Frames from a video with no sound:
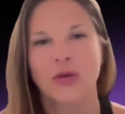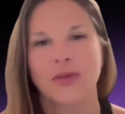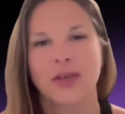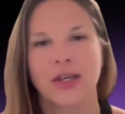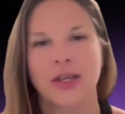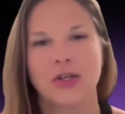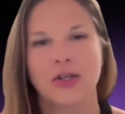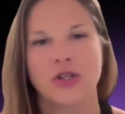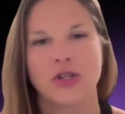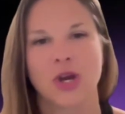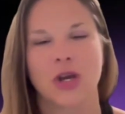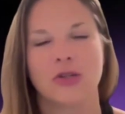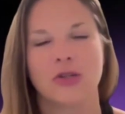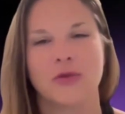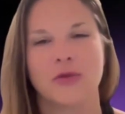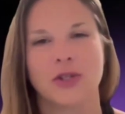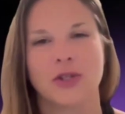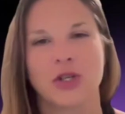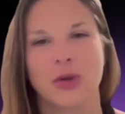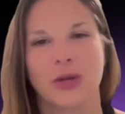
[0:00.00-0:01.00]
So, thank you,
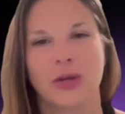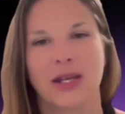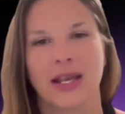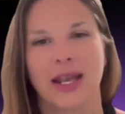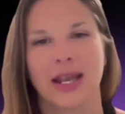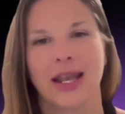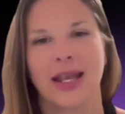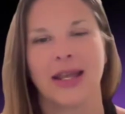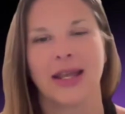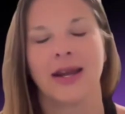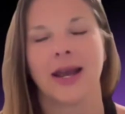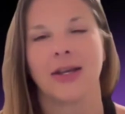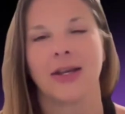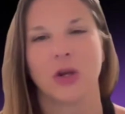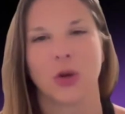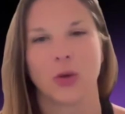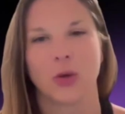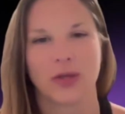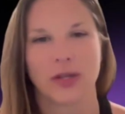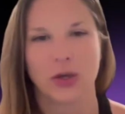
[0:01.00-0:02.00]
Josh, for tuning in. I
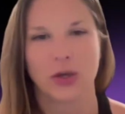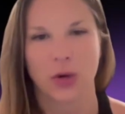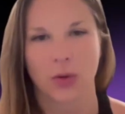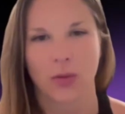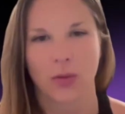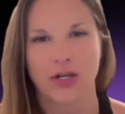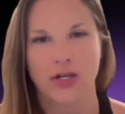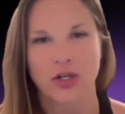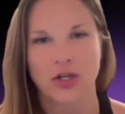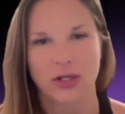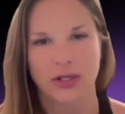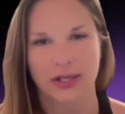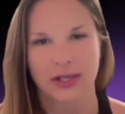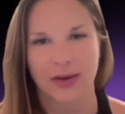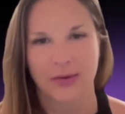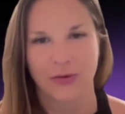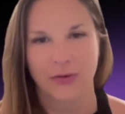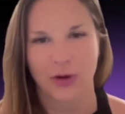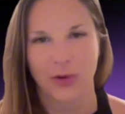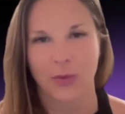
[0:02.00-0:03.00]
know that you're
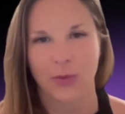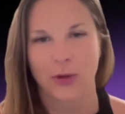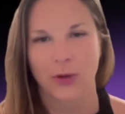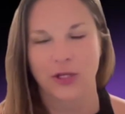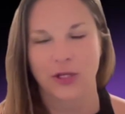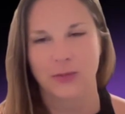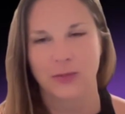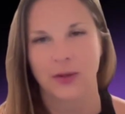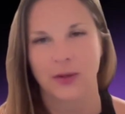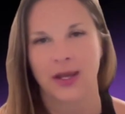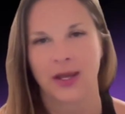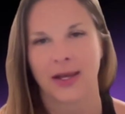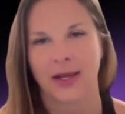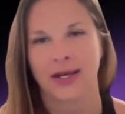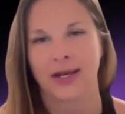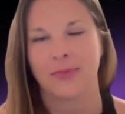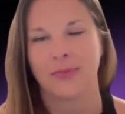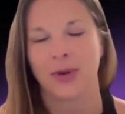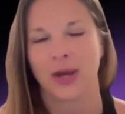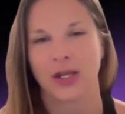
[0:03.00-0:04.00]
originally from
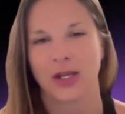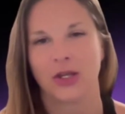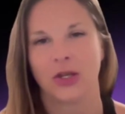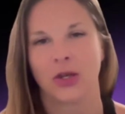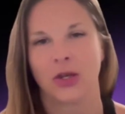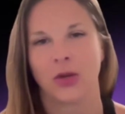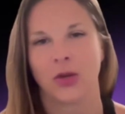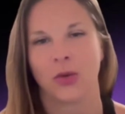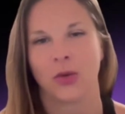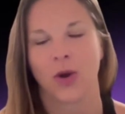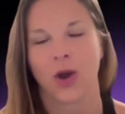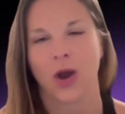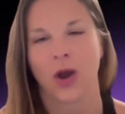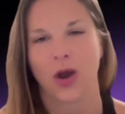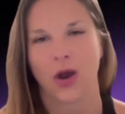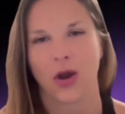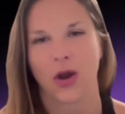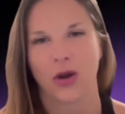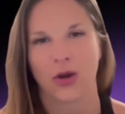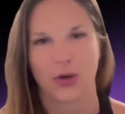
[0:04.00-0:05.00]
Brisbane, but you
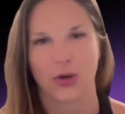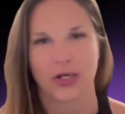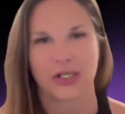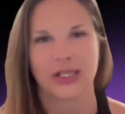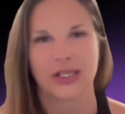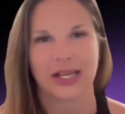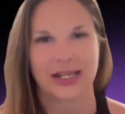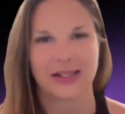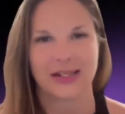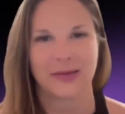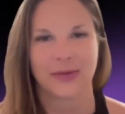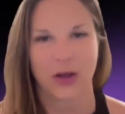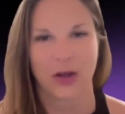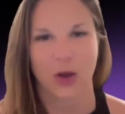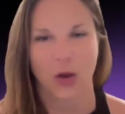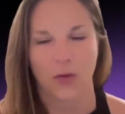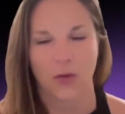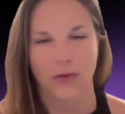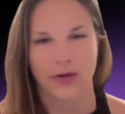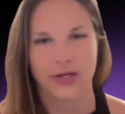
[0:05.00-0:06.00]
are currently
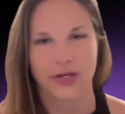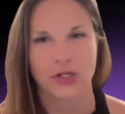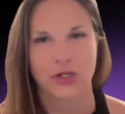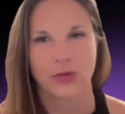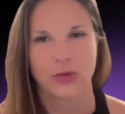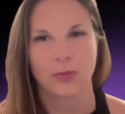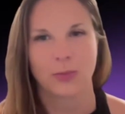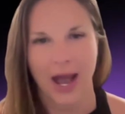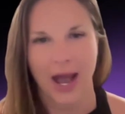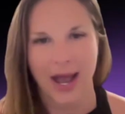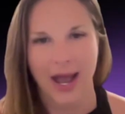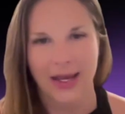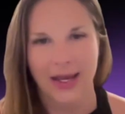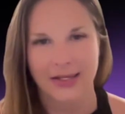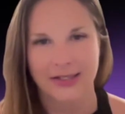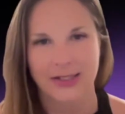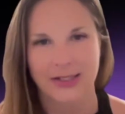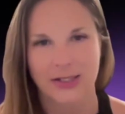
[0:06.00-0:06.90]
living over in Dubai.